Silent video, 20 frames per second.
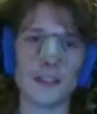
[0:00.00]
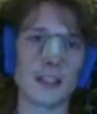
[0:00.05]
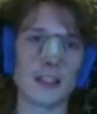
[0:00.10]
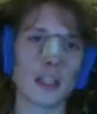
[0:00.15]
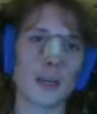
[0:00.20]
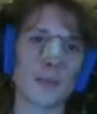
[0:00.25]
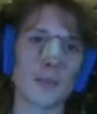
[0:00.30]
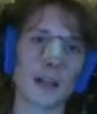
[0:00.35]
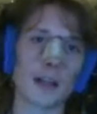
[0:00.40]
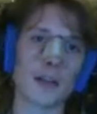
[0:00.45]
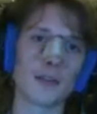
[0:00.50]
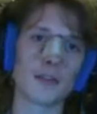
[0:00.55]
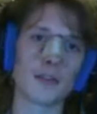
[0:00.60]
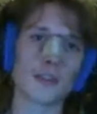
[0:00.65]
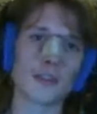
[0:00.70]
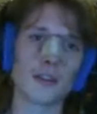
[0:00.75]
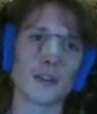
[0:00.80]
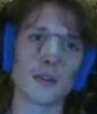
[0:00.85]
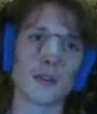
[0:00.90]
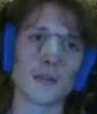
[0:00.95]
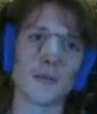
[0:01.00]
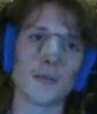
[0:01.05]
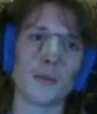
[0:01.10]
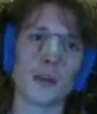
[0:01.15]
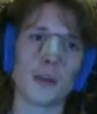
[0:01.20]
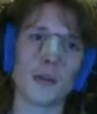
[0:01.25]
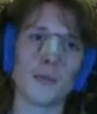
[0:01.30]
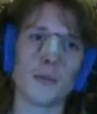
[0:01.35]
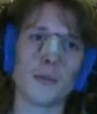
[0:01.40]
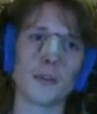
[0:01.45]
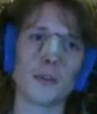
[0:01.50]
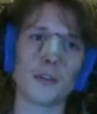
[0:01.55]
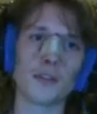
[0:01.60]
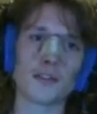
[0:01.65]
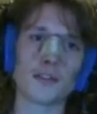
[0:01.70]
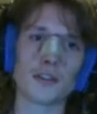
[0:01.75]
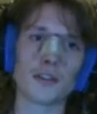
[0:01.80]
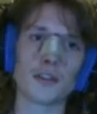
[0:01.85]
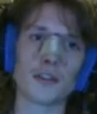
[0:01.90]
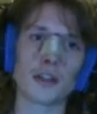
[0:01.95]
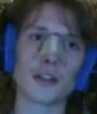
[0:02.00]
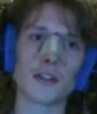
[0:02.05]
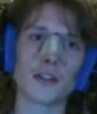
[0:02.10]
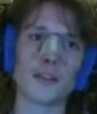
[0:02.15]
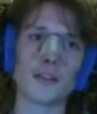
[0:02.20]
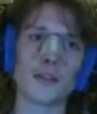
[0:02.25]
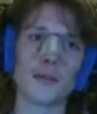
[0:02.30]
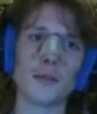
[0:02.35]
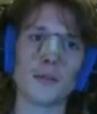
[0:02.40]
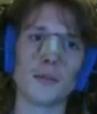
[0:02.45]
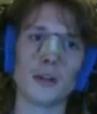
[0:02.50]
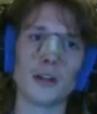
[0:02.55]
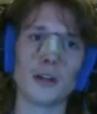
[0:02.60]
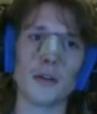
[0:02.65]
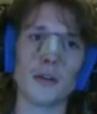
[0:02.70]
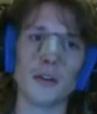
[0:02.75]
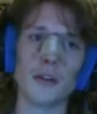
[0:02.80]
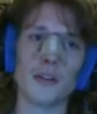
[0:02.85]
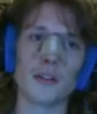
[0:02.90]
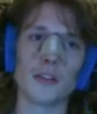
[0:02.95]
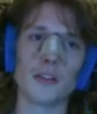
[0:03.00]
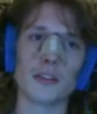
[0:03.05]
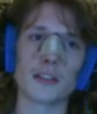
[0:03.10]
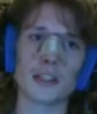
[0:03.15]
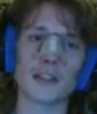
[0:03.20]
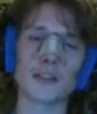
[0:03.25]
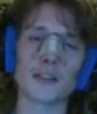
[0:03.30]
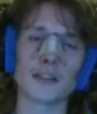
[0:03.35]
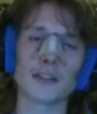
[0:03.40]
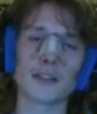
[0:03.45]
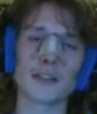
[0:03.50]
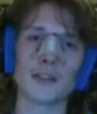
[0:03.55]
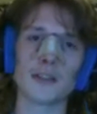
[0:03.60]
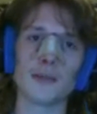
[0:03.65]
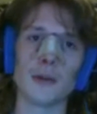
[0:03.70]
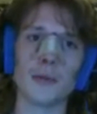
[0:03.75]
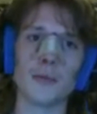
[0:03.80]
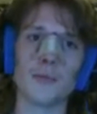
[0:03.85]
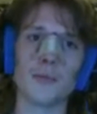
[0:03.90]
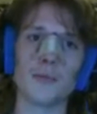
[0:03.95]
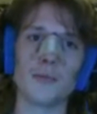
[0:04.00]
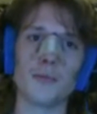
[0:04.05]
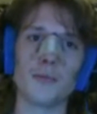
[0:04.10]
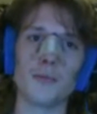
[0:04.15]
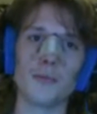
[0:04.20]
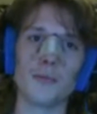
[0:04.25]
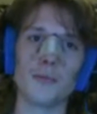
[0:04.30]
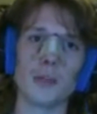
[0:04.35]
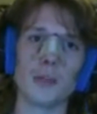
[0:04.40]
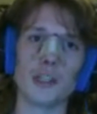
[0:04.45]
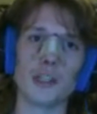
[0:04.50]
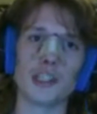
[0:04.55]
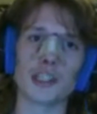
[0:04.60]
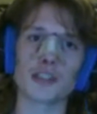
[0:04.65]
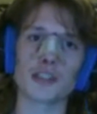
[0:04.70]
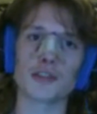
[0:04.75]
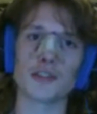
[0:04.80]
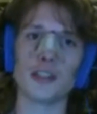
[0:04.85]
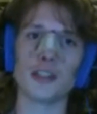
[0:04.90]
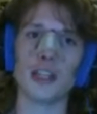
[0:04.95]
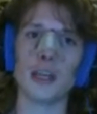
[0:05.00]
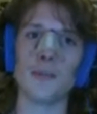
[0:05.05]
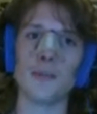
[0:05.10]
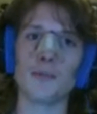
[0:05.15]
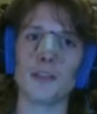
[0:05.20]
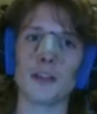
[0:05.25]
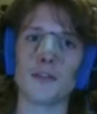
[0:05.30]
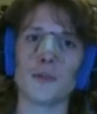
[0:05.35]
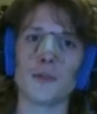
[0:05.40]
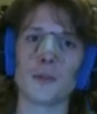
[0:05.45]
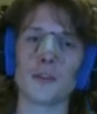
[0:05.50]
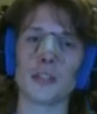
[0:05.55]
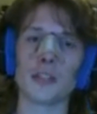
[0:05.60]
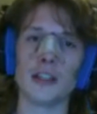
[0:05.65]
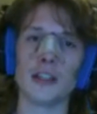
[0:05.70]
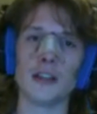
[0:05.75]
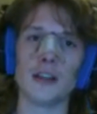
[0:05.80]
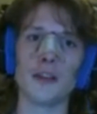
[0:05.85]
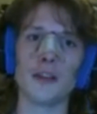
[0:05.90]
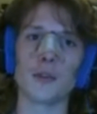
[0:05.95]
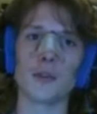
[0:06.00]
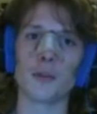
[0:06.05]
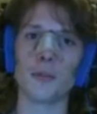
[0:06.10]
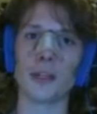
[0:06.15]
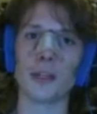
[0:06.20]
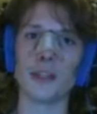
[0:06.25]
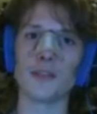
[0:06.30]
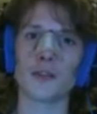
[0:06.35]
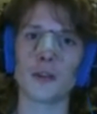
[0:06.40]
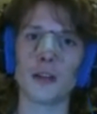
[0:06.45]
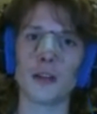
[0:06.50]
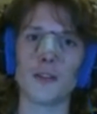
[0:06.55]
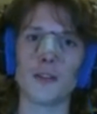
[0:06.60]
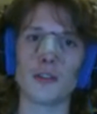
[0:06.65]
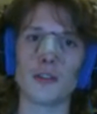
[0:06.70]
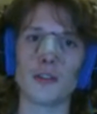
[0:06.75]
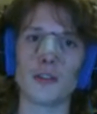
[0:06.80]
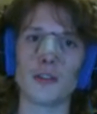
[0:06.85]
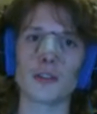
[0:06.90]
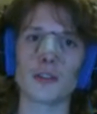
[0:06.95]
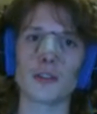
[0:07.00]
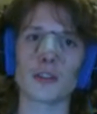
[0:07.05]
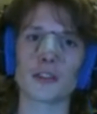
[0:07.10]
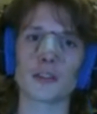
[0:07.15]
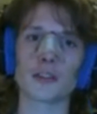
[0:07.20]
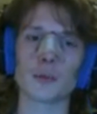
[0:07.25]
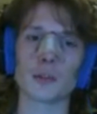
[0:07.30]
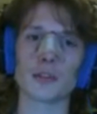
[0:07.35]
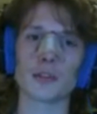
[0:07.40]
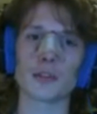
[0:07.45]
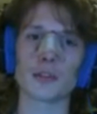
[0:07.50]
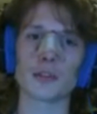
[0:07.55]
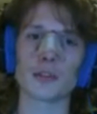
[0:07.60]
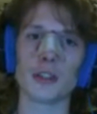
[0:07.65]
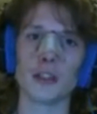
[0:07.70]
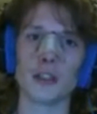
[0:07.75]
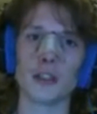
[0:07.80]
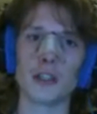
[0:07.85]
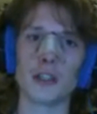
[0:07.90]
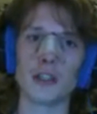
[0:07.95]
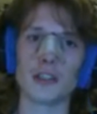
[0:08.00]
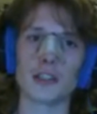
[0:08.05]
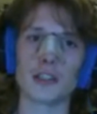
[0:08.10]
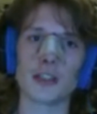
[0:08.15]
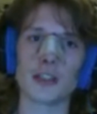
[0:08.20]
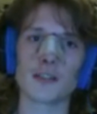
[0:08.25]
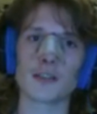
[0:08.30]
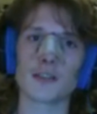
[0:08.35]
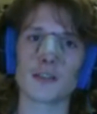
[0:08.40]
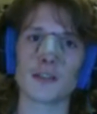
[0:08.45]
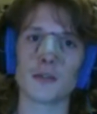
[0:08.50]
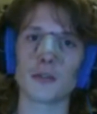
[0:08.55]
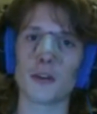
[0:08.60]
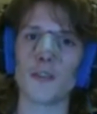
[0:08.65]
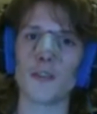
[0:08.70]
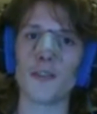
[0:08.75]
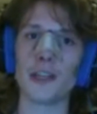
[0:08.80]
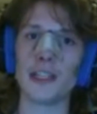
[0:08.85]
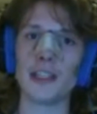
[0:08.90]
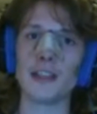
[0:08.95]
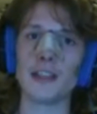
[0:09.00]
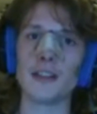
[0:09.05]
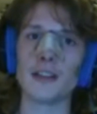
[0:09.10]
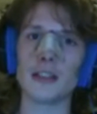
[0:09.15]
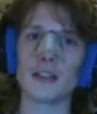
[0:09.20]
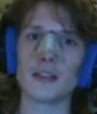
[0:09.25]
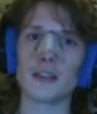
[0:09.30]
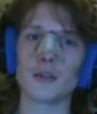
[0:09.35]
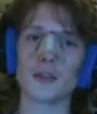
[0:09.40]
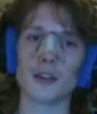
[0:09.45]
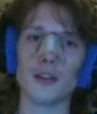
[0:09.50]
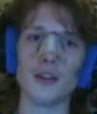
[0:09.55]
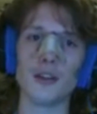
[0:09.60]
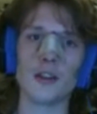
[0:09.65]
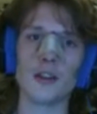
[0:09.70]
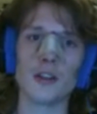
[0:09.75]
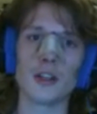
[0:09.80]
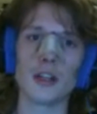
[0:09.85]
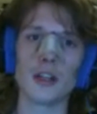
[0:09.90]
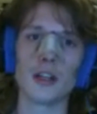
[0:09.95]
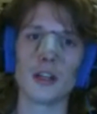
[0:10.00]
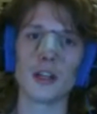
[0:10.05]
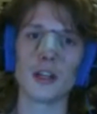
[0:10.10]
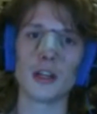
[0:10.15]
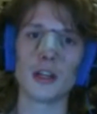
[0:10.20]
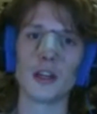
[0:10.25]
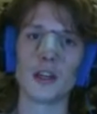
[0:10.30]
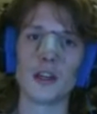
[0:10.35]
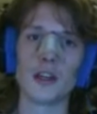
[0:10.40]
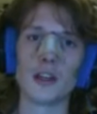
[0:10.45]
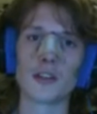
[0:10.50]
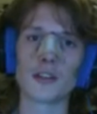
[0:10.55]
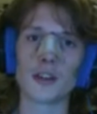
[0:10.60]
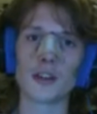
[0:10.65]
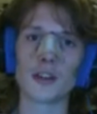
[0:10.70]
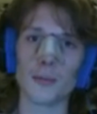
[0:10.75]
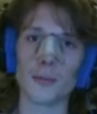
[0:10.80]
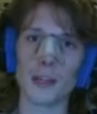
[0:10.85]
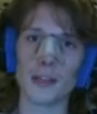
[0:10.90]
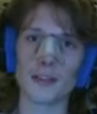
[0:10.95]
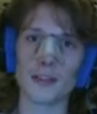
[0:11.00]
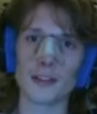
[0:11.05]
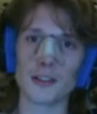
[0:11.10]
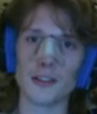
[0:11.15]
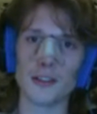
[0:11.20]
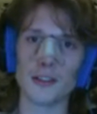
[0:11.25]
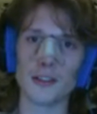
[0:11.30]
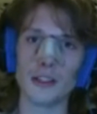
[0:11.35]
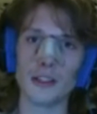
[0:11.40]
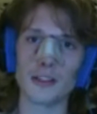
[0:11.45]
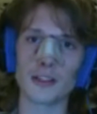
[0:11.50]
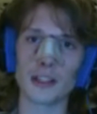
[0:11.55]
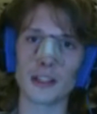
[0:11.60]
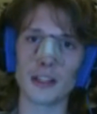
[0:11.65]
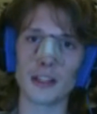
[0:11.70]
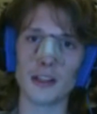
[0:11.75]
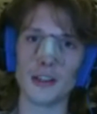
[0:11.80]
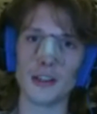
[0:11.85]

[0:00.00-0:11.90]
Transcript: came close, we were starting to discuss if we were just to keep tier 14 4-piece forever, because it was just so convenient and so good. So Blizzard said,